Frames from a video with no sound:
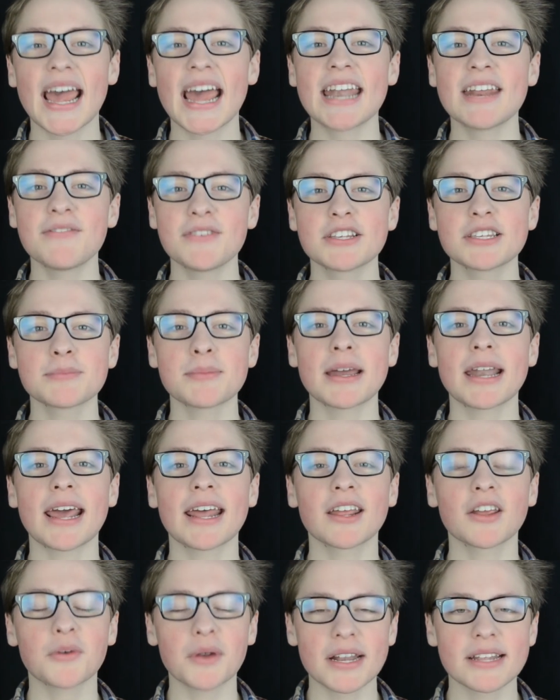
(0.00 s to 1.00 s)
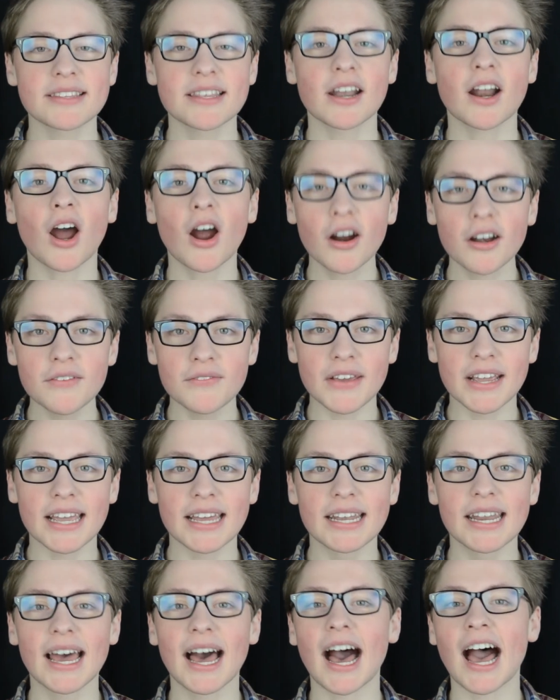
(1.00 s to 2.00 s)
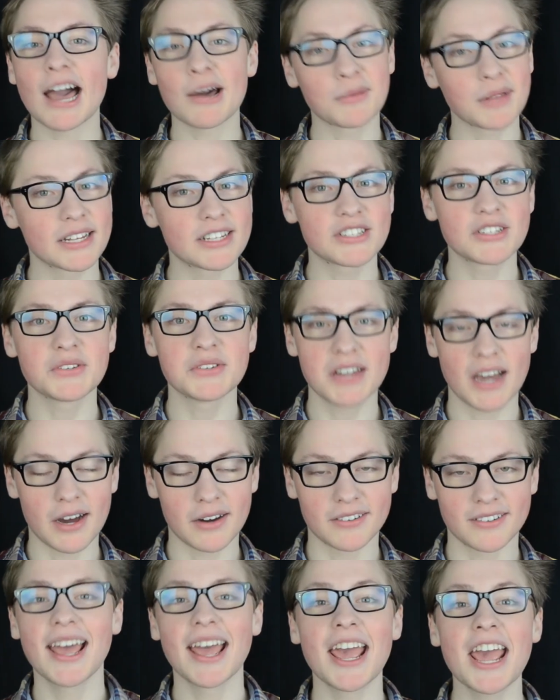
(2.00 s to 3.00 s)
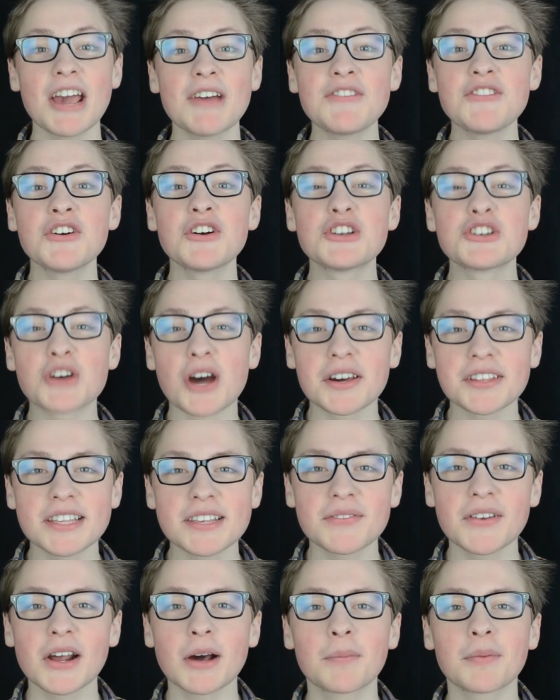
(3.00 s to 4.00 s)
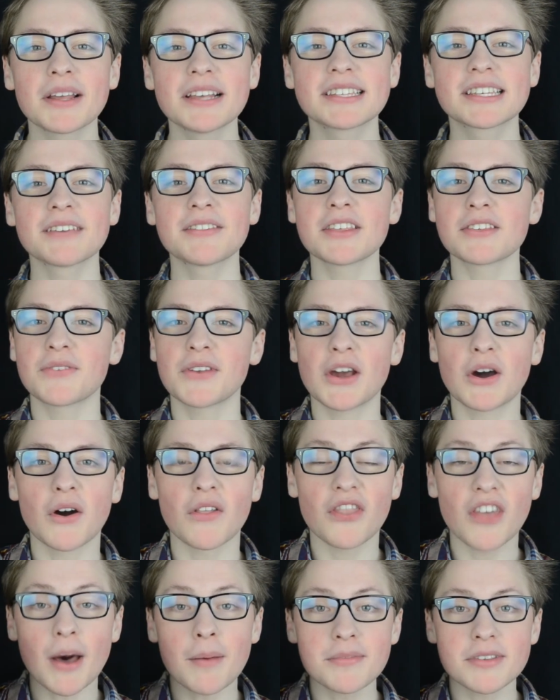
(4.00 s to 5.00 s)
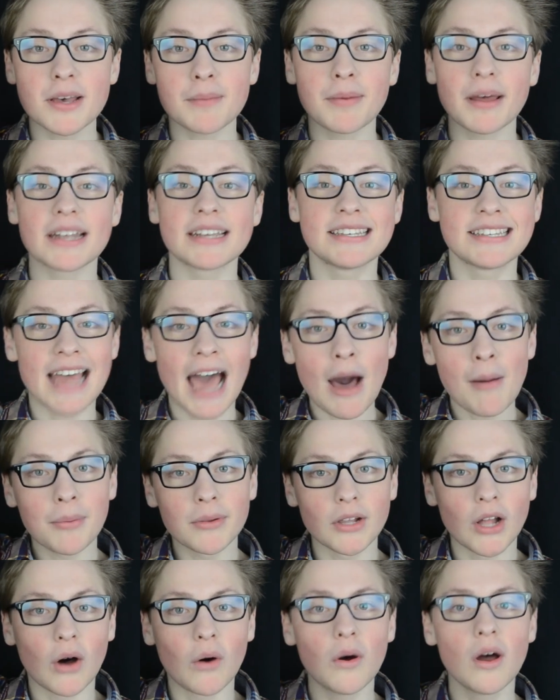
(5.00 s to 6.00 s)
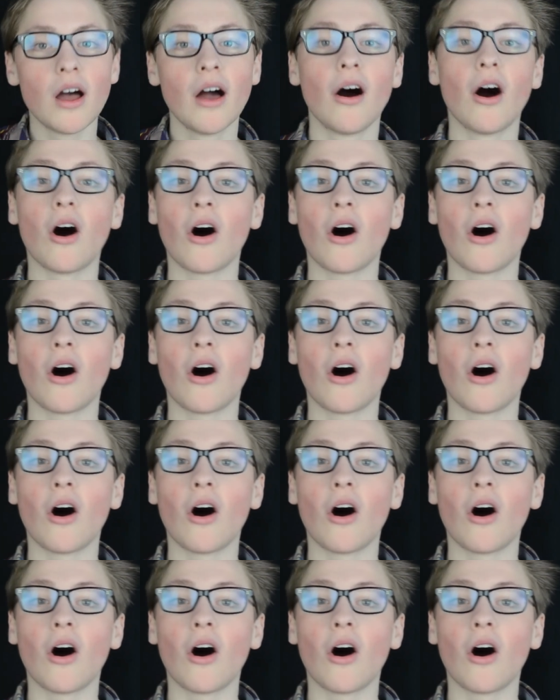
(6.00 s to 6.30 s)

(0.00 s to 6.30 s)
And if you submit any ingredients that aren't vegan, I will let you know. If you enjoyed this video, please give this video a thumbs up down below.